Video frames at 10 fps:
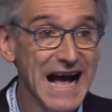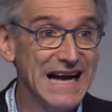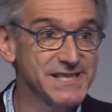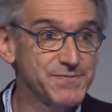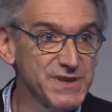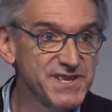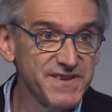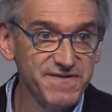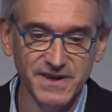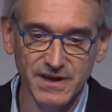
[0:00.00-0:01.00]
and
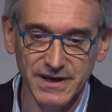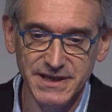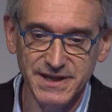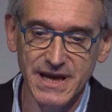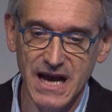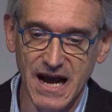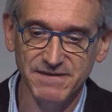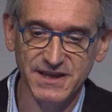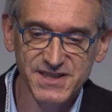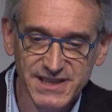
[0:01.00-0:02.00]
specifically they have
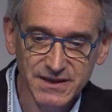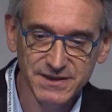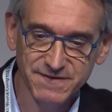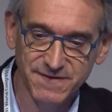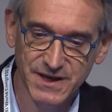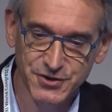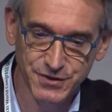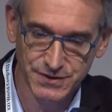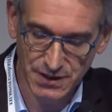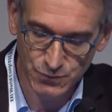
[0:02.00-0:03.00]
executive
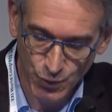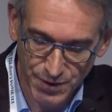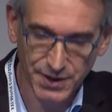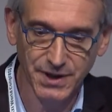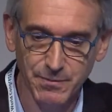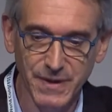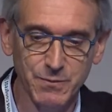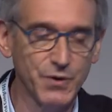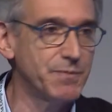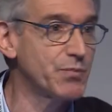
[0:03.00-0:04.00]
function and working
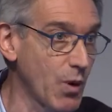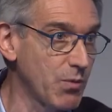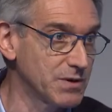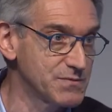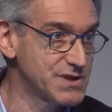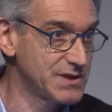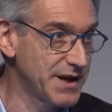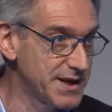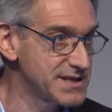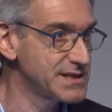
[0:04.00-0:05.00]
memory problems.
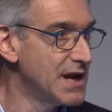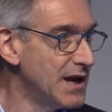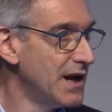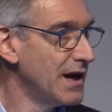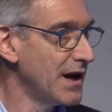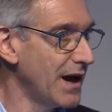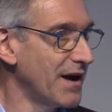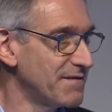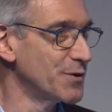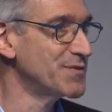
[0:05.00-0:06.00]
That is,
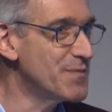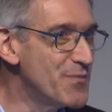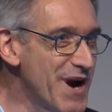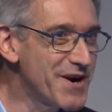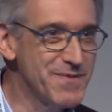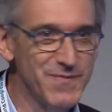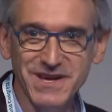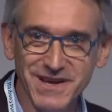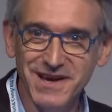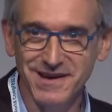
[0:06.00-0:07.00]
from the very
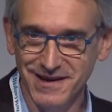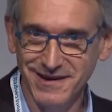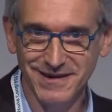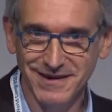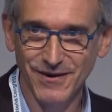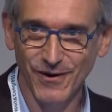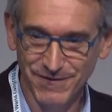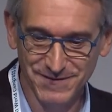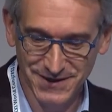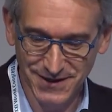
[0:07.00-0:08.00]
beginning
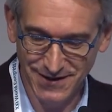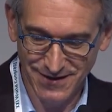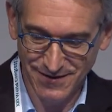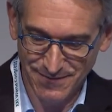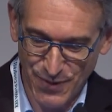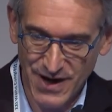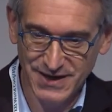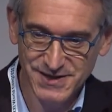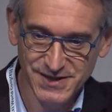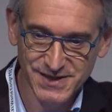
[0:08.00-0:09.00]
of the
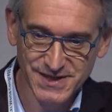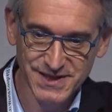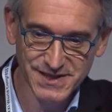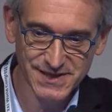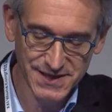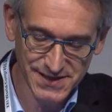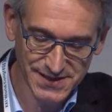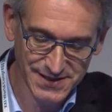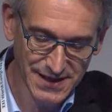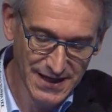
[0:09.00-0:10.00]
Parkinson's
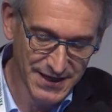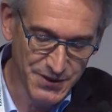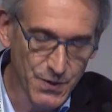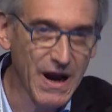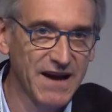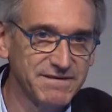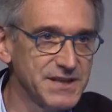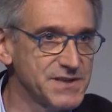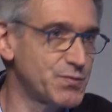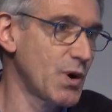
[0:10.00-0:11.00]
disease, you have
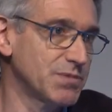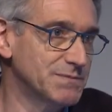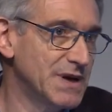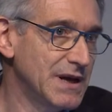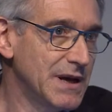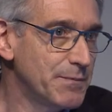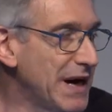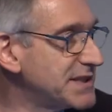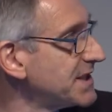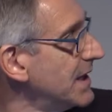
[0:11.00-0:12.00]
this problem.
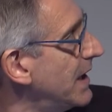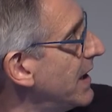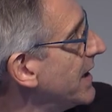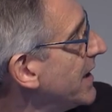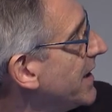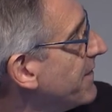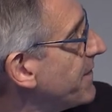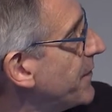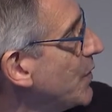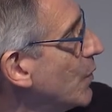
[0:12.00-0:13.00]
But
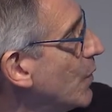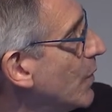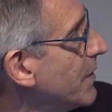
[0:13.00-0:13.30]
if you